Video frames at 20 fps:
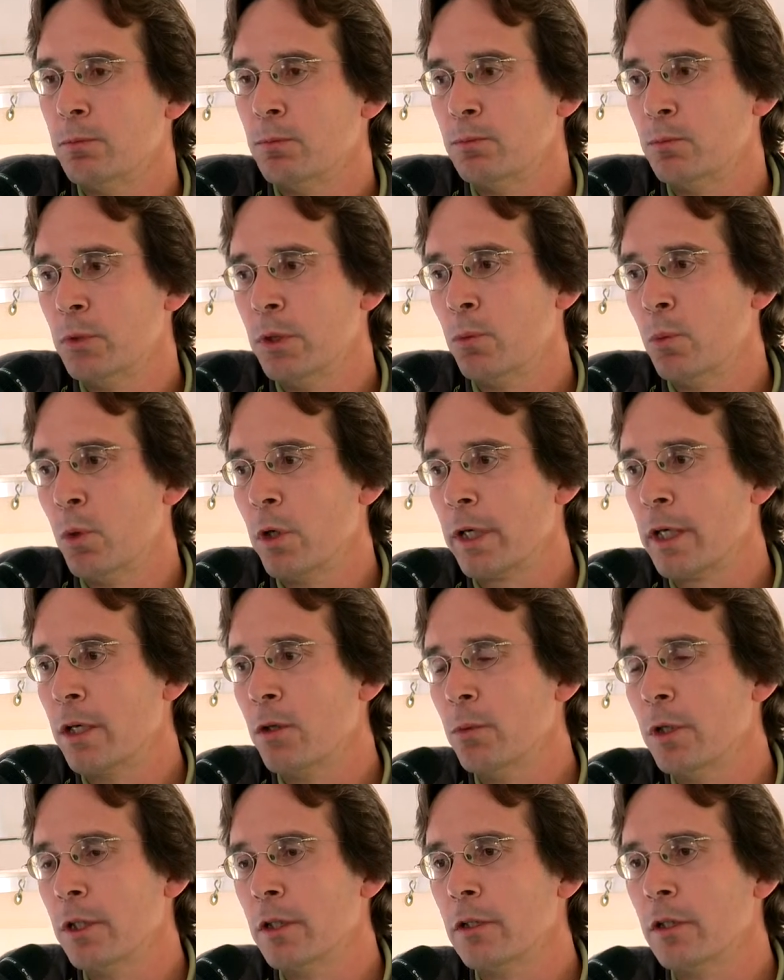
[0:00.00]
we're
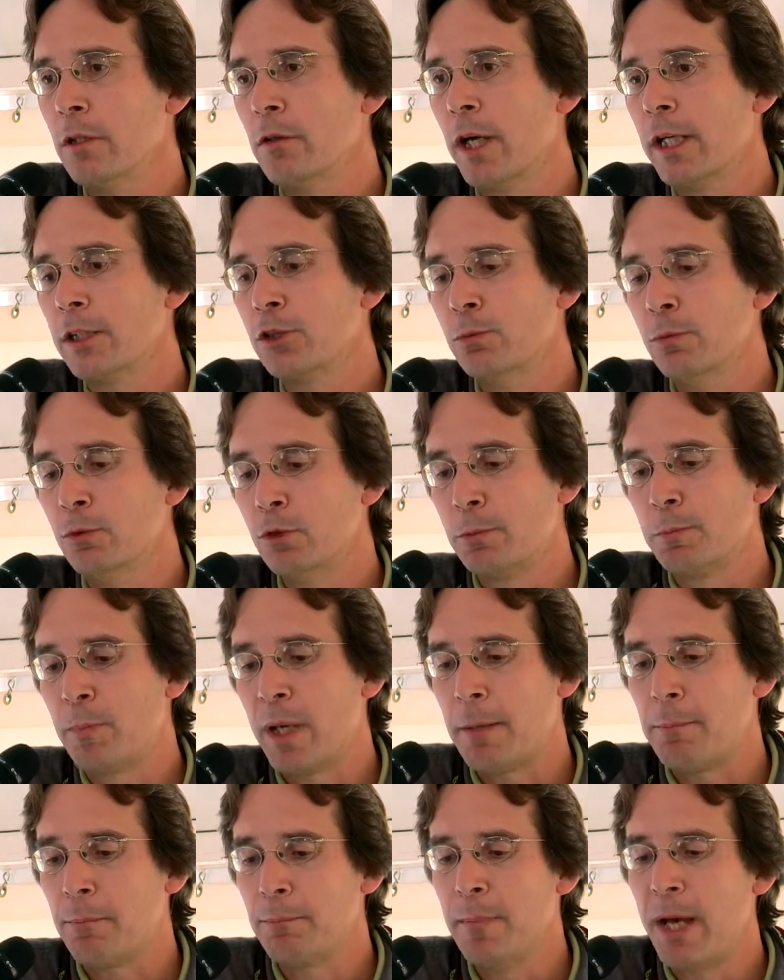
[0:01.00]
working with in the
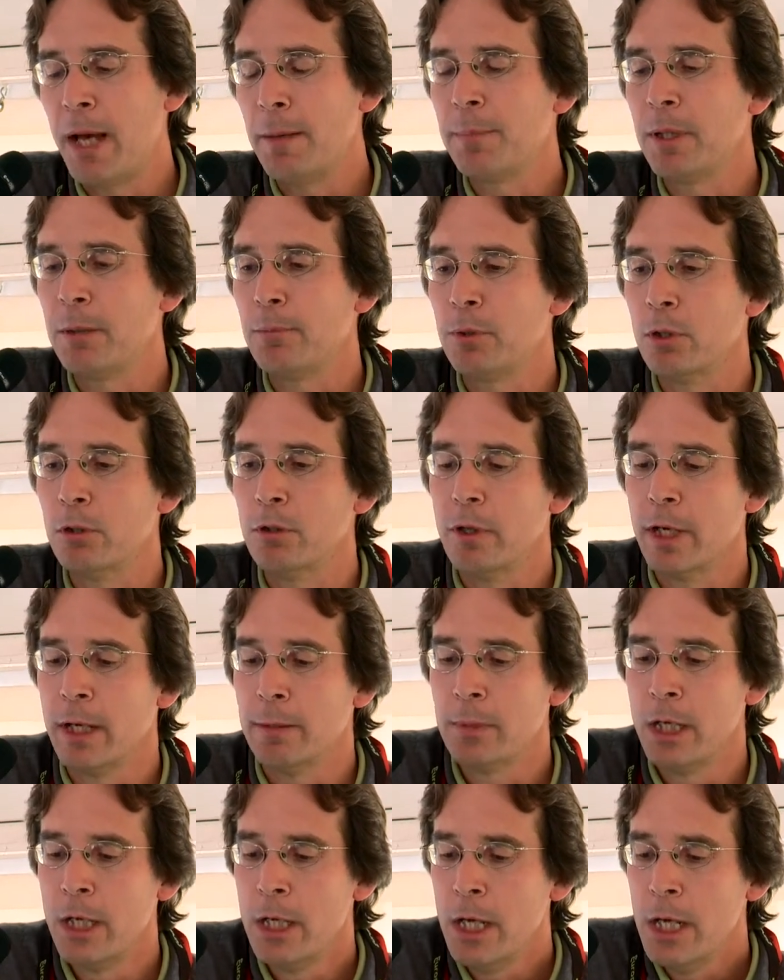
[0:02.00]
Grassroots mapping
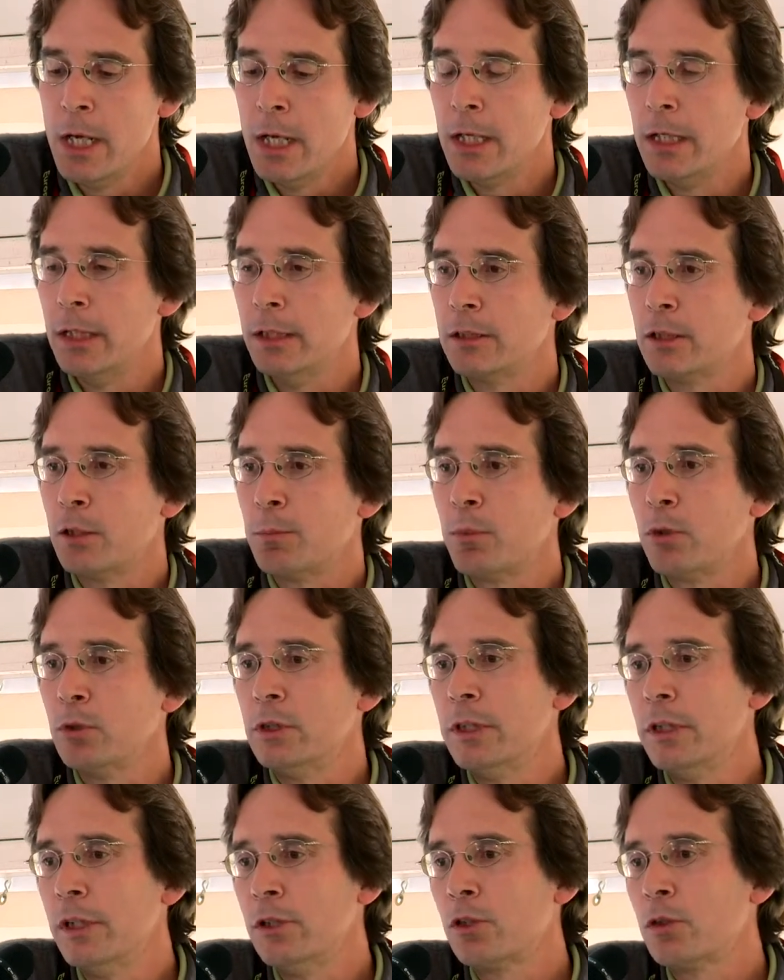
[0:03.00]
program is the
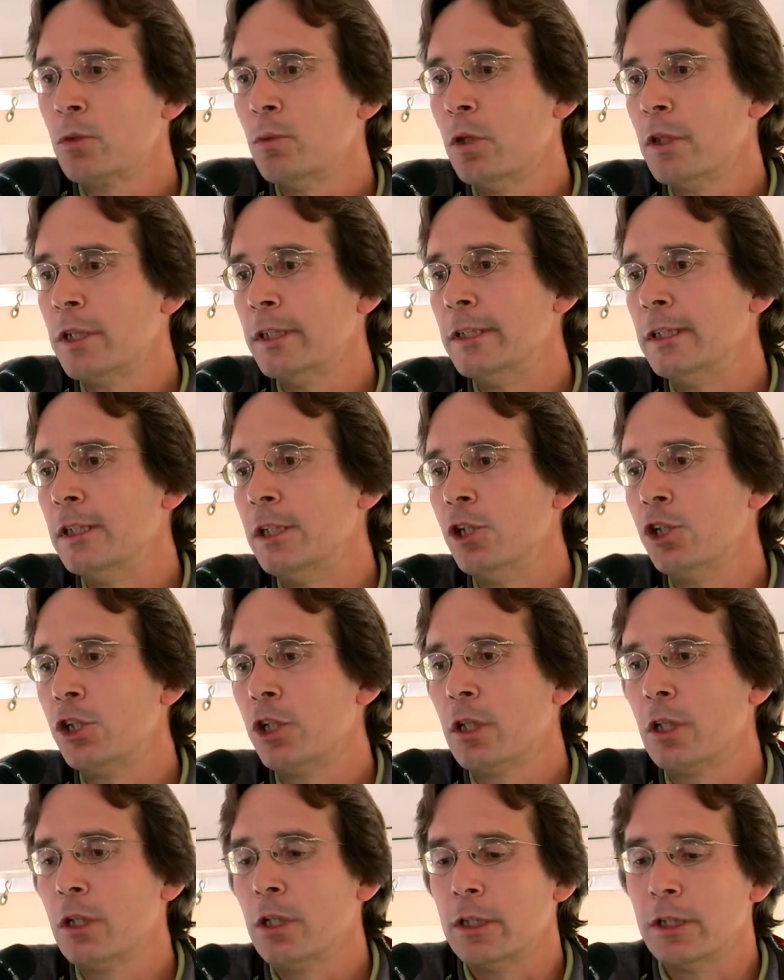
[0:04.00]
Proteus Gowanus
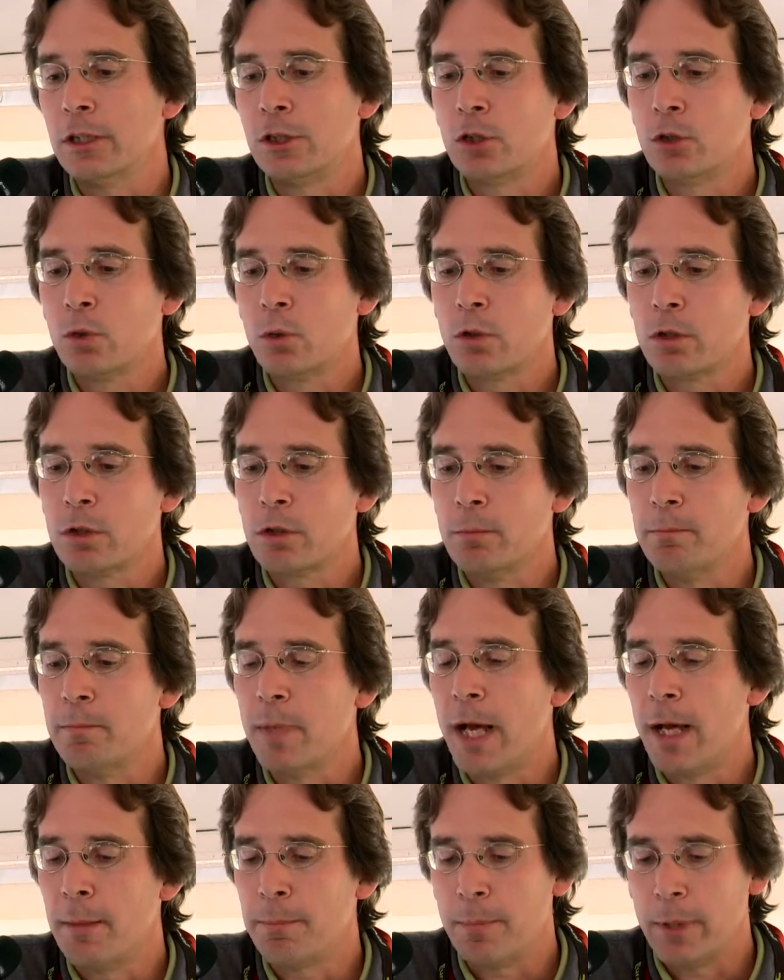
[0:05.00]
Digital Historical
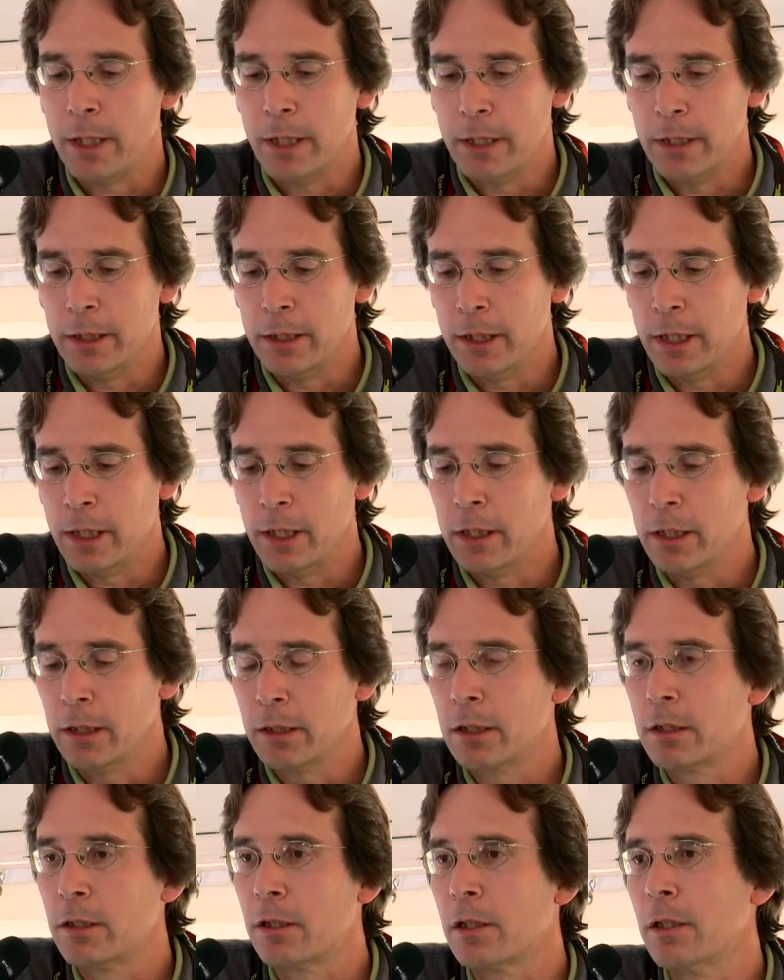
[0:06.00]
Map and
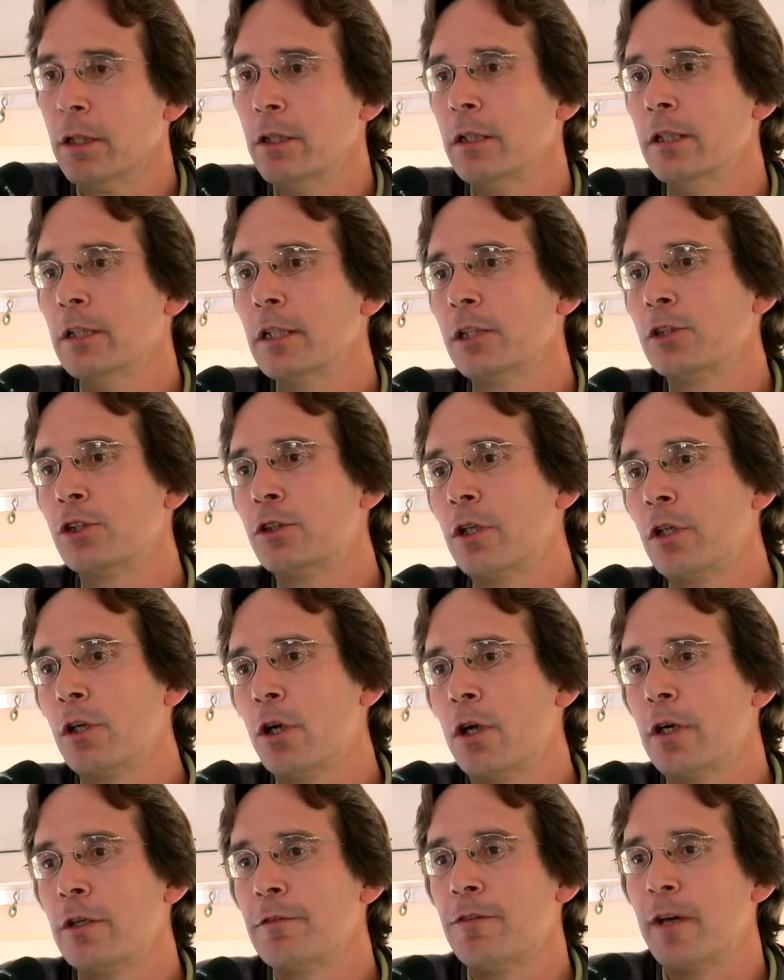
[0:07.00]
Industrial
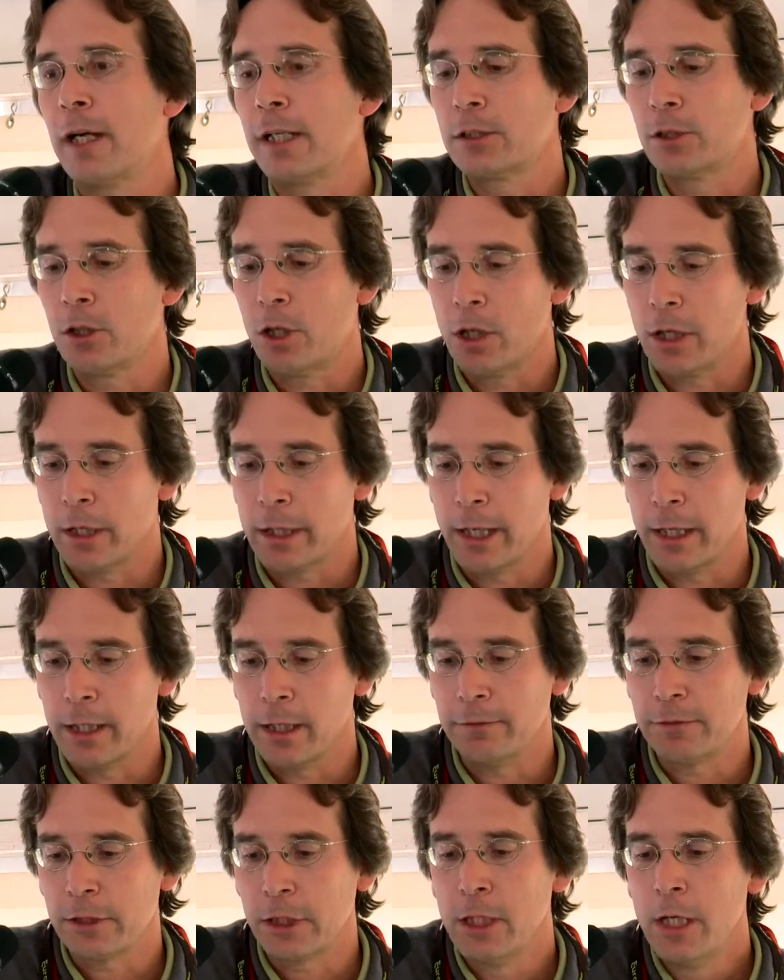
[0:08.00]
Artifacts
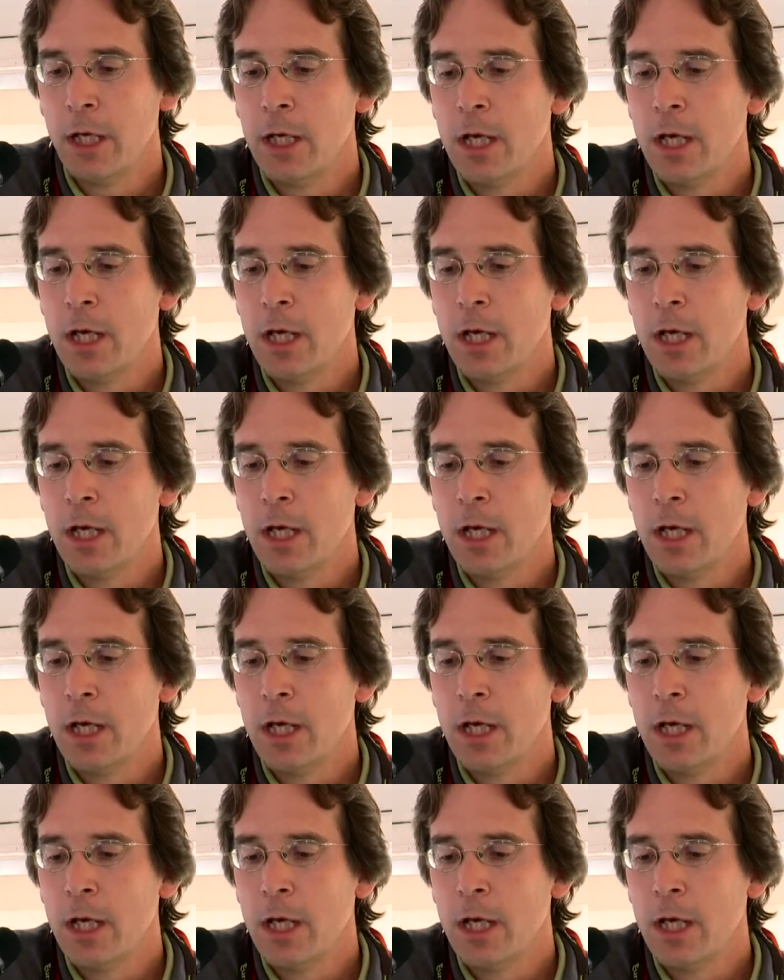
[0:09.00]
Archives.